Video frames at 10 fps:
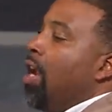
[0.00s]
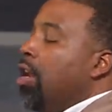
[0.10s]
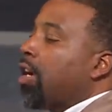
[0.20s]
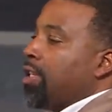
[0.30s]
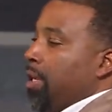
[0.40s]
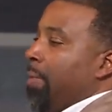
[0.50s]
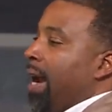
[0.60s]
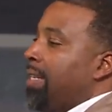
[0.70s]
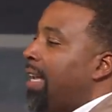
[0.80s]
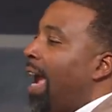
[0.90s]
Look at somebody
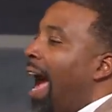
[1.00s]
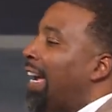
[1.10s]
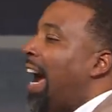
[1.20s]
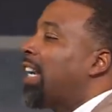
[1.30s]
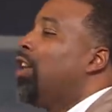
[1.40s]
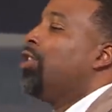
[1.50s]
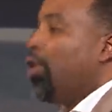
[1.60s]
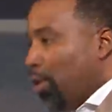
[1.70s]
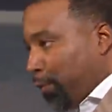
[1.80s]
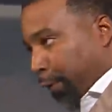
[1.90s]
and say, I got good
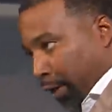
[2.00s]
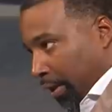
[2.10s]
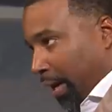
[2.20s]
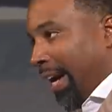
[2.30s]
news for you, I